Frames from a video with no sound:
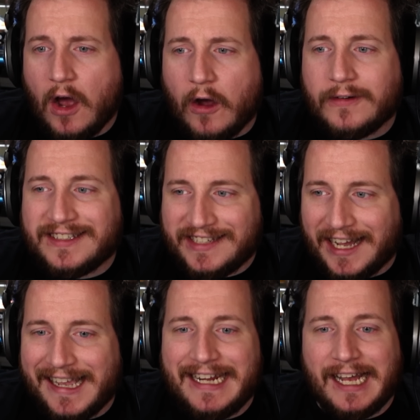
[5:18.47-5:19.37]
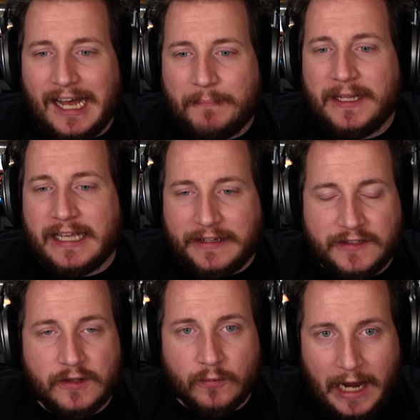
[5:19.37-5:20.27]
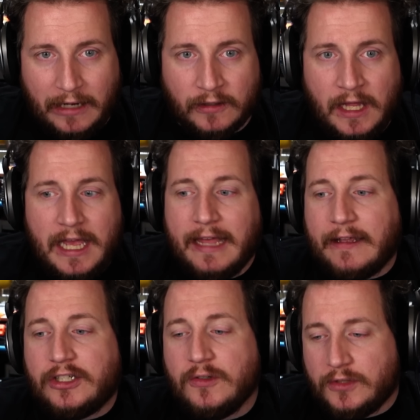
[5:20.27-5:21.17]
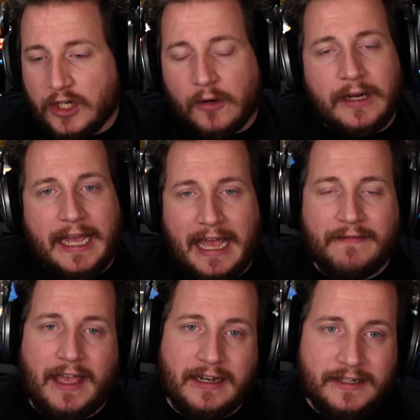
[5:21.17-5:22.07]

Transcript: are tight up against the rail and that you don't have any